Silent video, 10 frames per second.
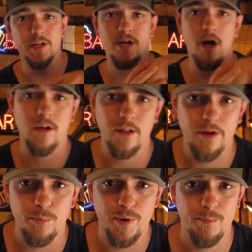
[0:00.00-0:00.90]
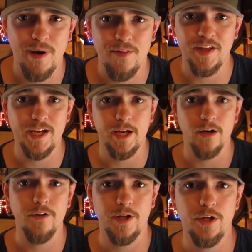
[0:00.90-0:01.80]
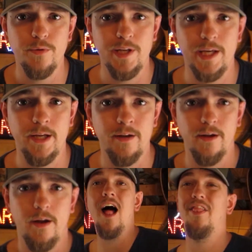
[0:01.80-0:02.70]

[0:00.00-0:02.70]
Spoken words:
going to talk a little bit about the gear that you need,